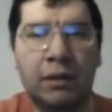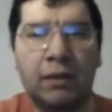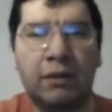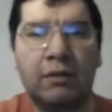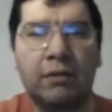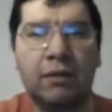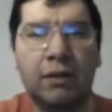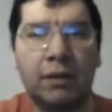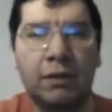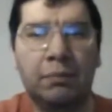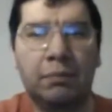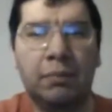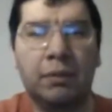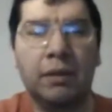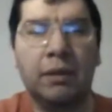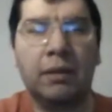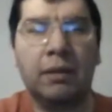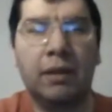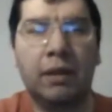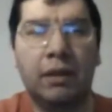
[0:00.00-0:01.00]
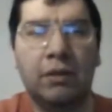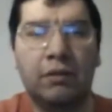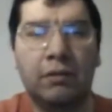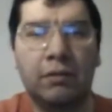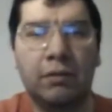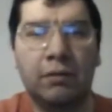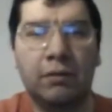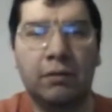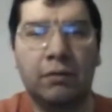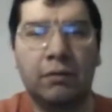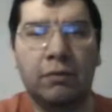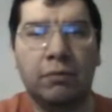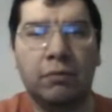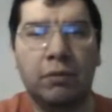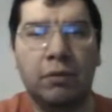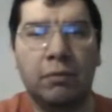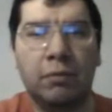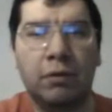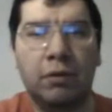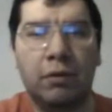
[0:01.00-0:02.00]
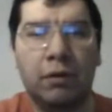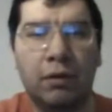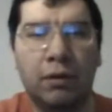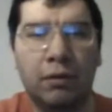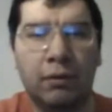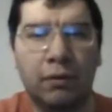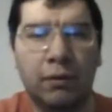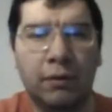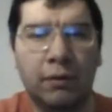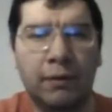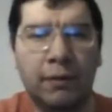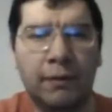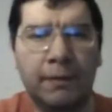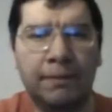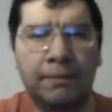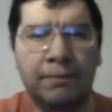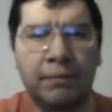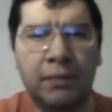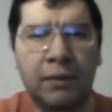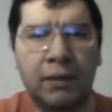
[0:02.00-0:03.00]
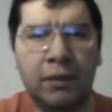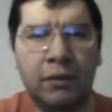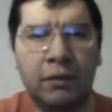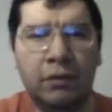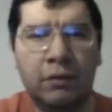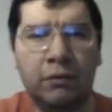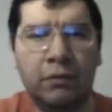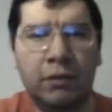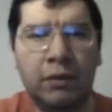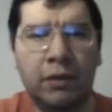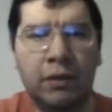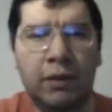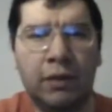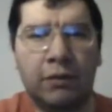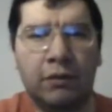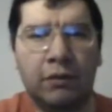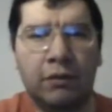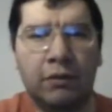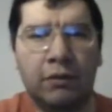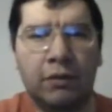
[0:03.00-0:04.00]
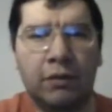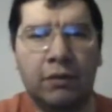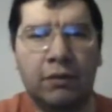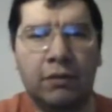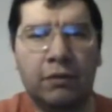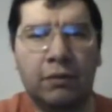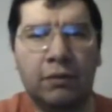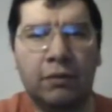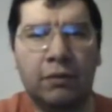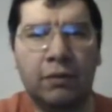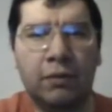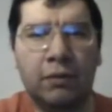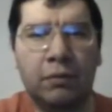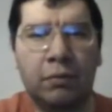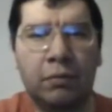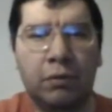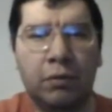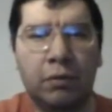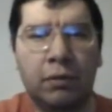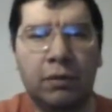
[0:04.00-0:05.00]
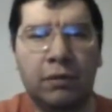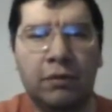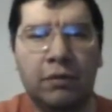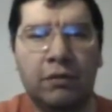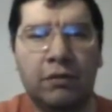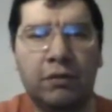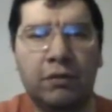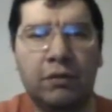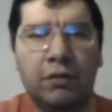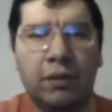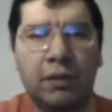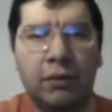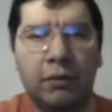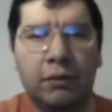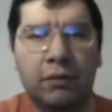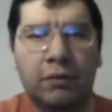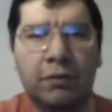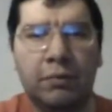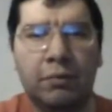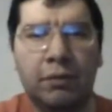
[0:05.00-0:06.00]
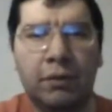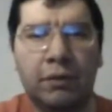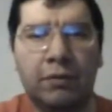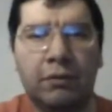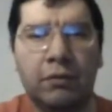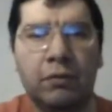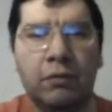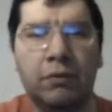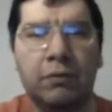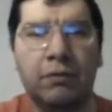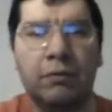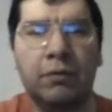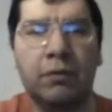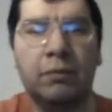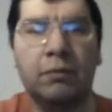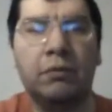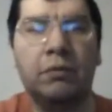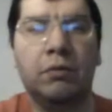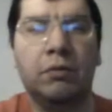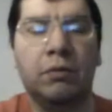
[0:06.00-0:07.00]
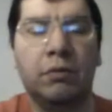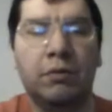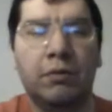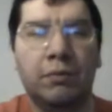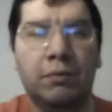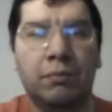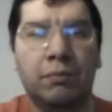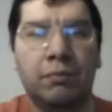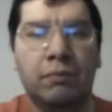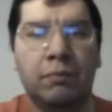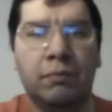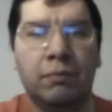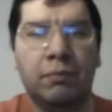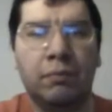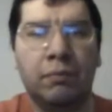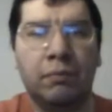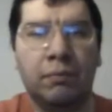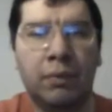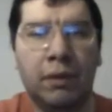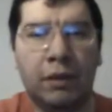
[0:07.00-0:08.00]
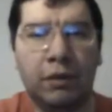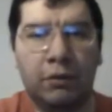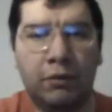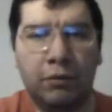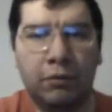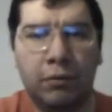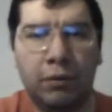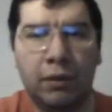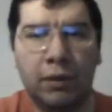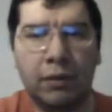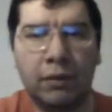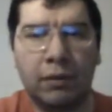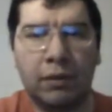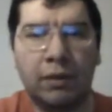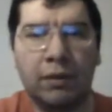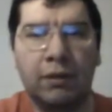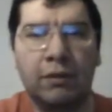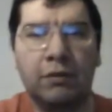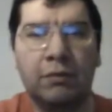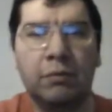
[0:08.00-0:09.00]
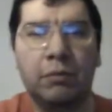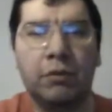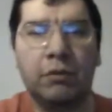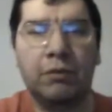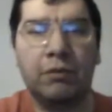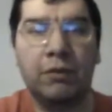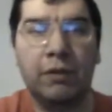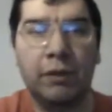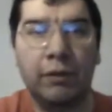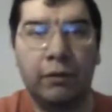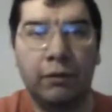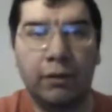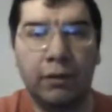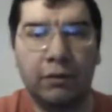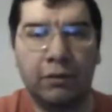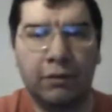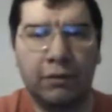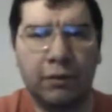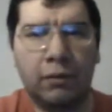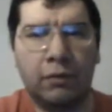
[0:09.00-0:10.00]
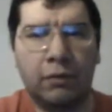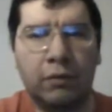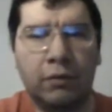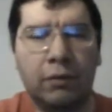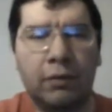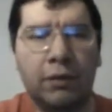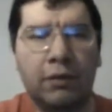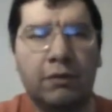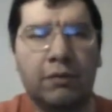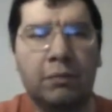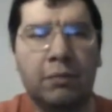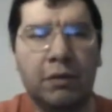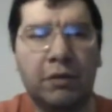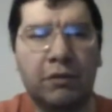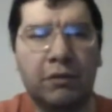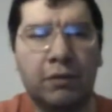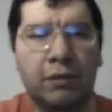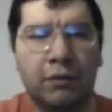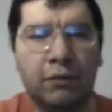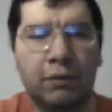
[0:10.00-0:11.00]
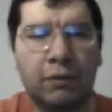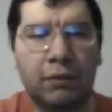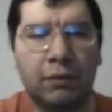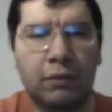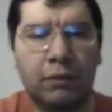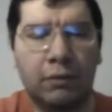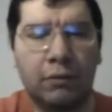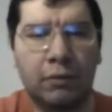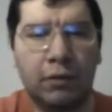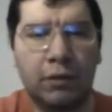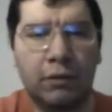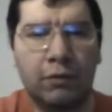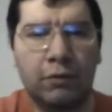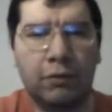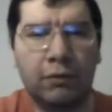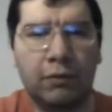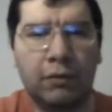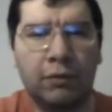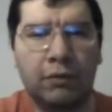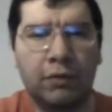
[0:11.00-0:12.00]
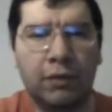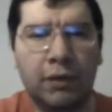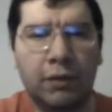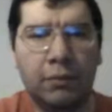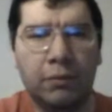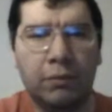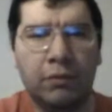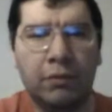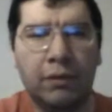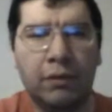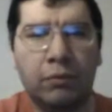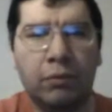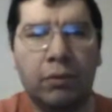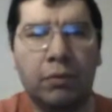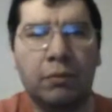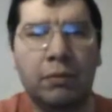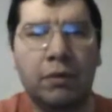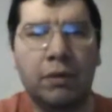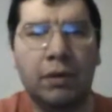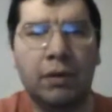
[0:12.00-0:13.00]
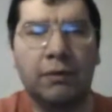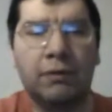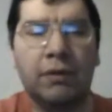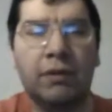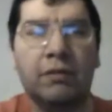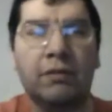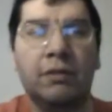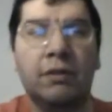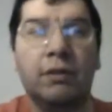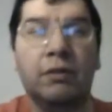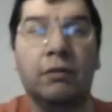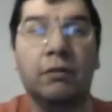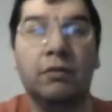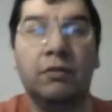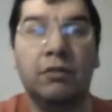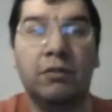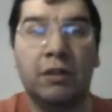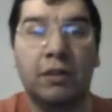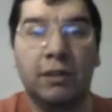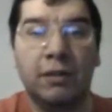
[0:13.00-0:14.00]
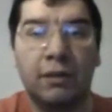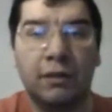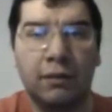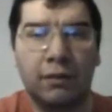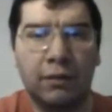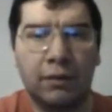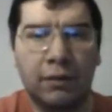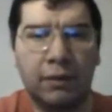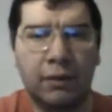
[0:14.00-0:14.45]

that's led by Agent Romanoff the three hostages aboard the shield's vessel from George Beltrot and his mercenaries. During its mission, Rogers discovers that Romanoff has another agenda